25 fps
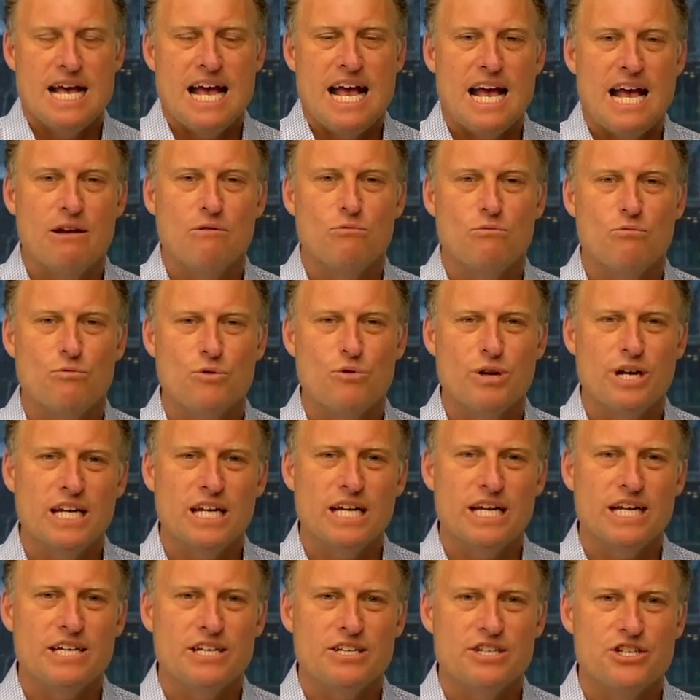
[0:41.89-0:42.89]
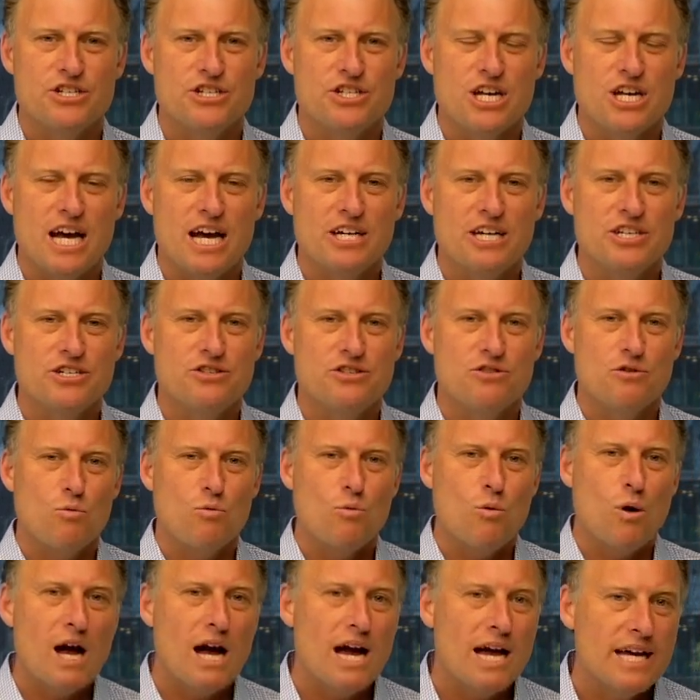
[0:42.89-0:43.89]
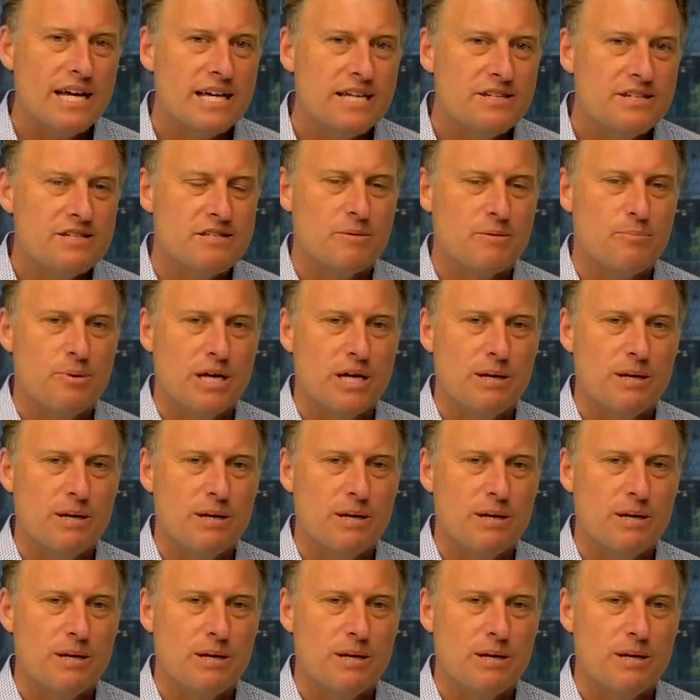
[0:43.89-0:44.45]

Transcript: and really change the ways that